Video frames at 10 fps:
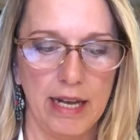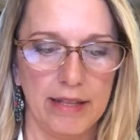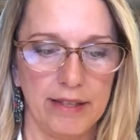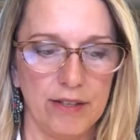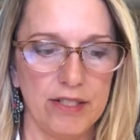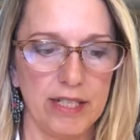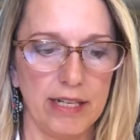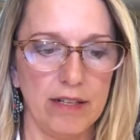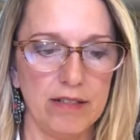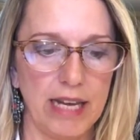Their
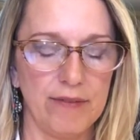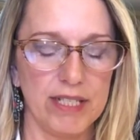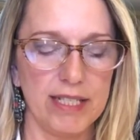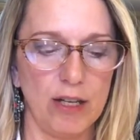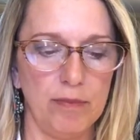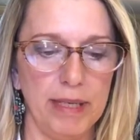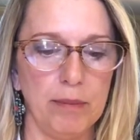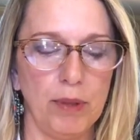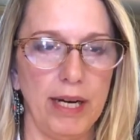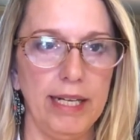cells have a cell
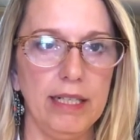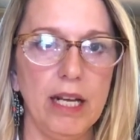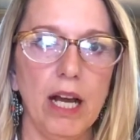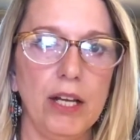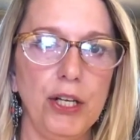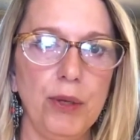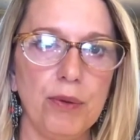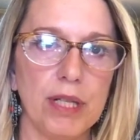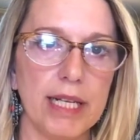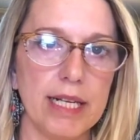membrane,
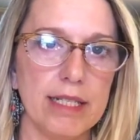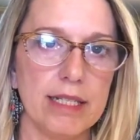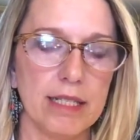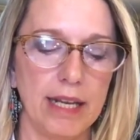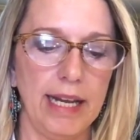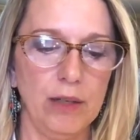nucleus, and